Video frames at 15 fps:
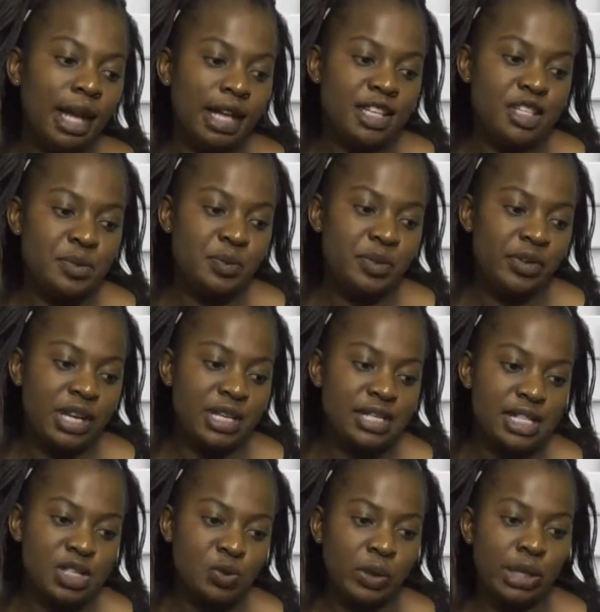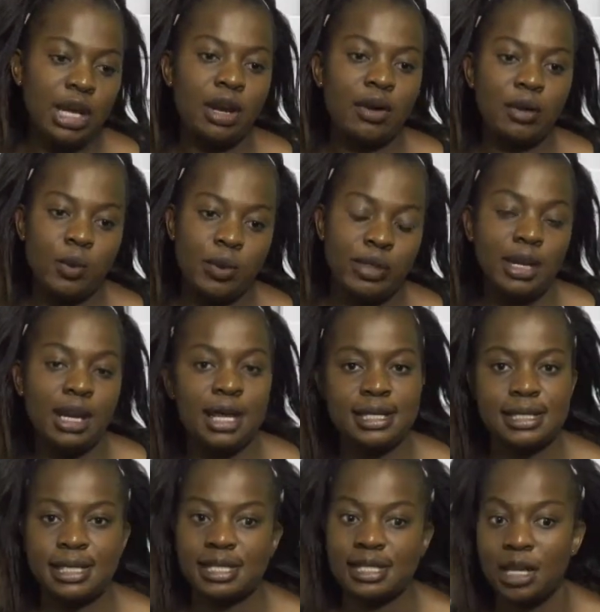experiences, we carry within
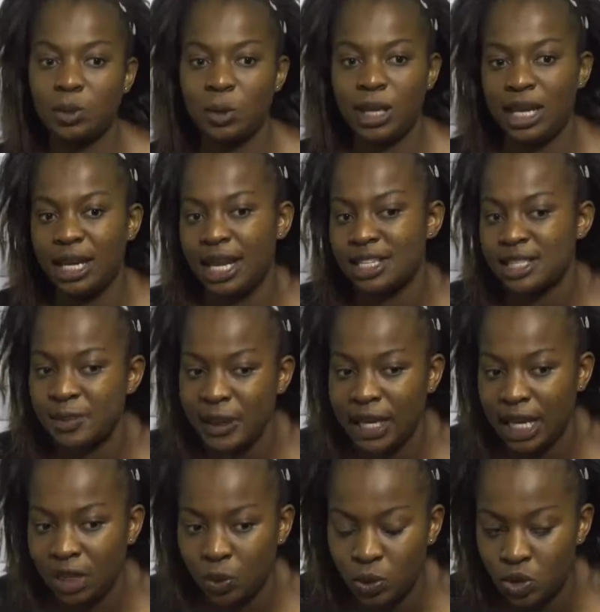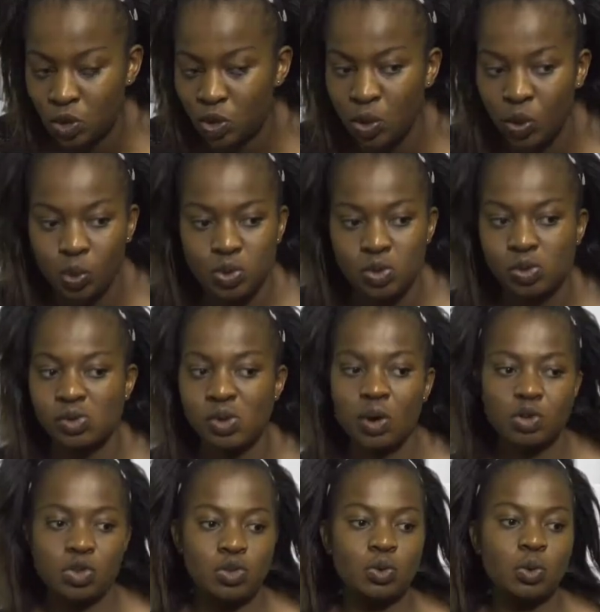us things that we can explain, we don't know who to
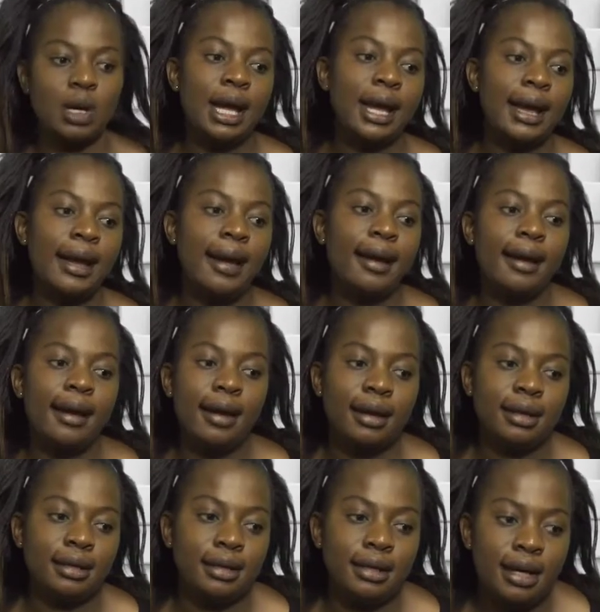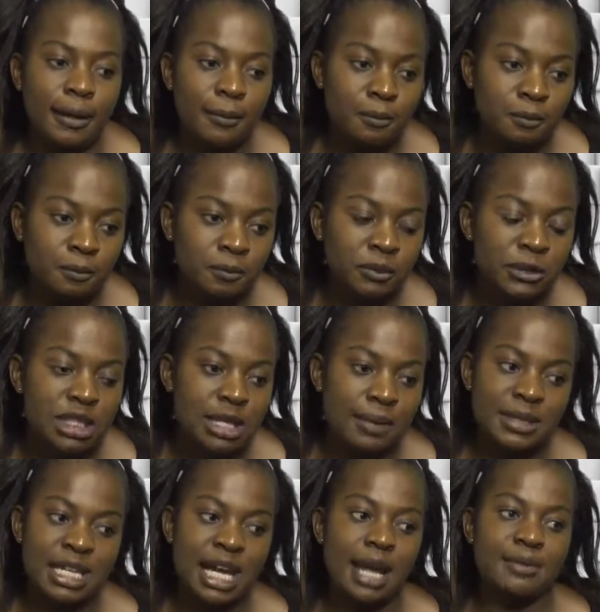talk to, and
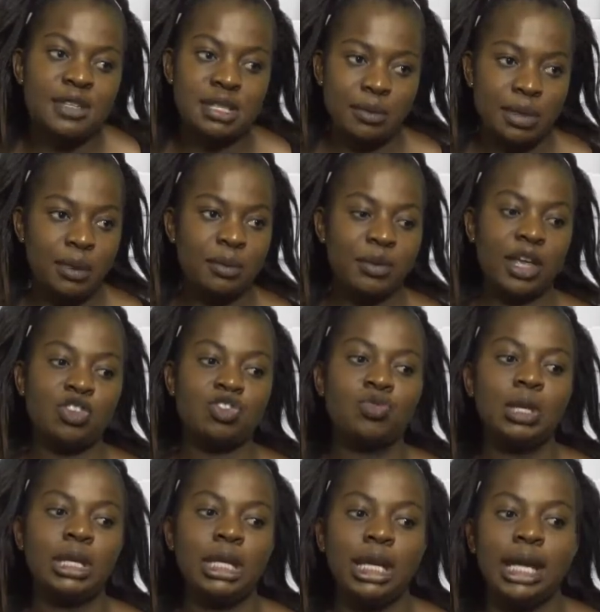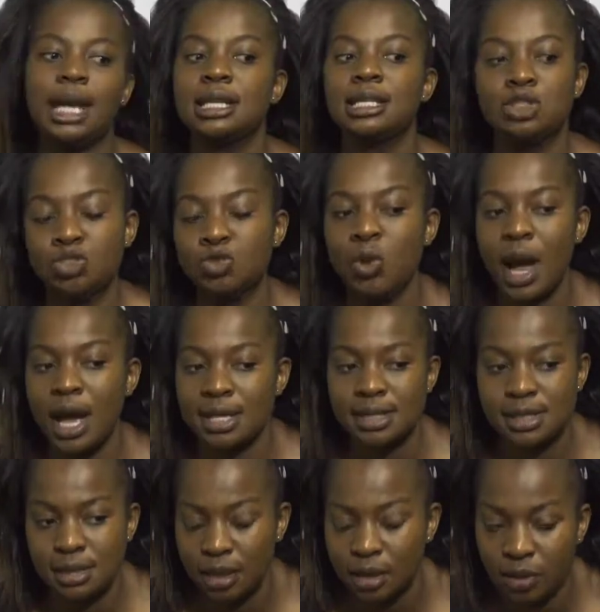sometimes the people that really get to
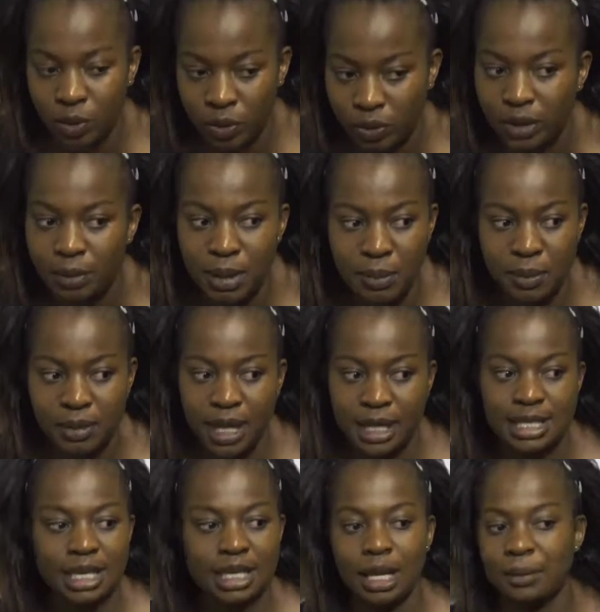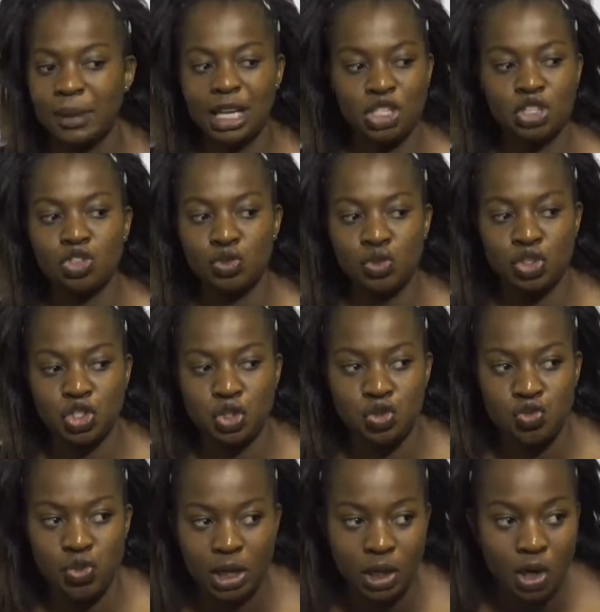us, or the people that end up getting to the
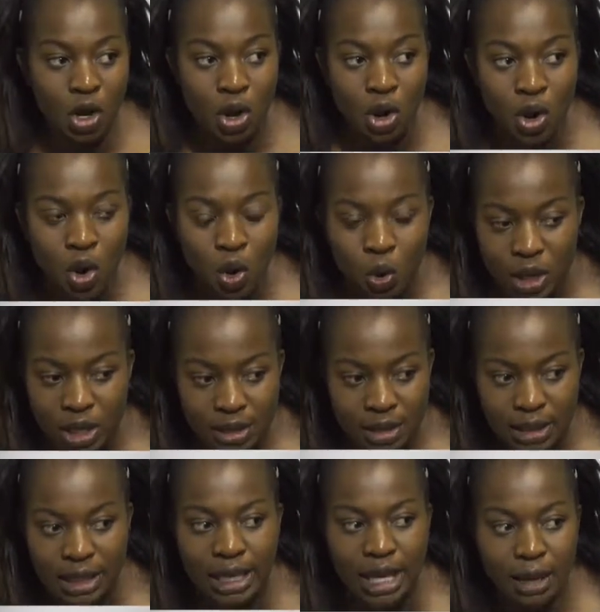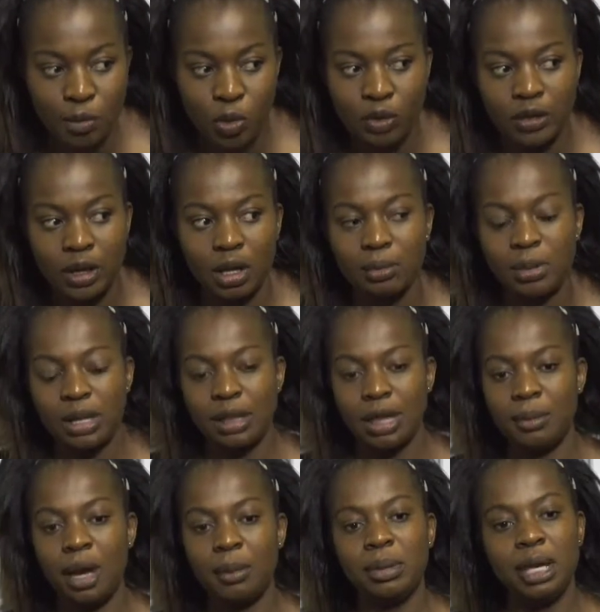children, all in the name of helping
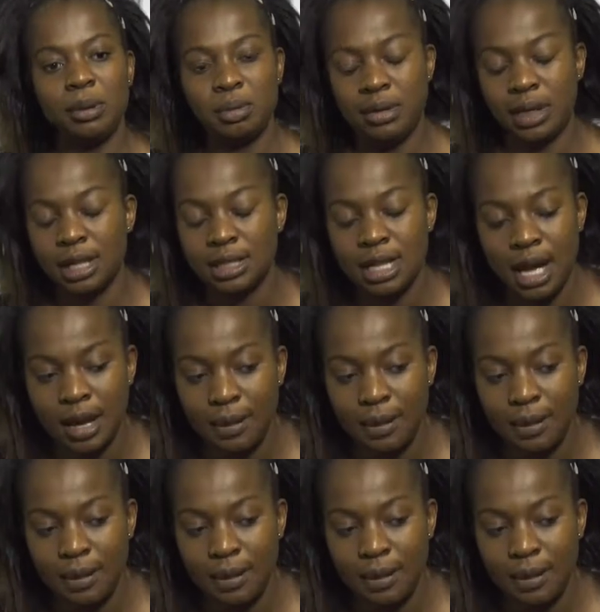them, are people that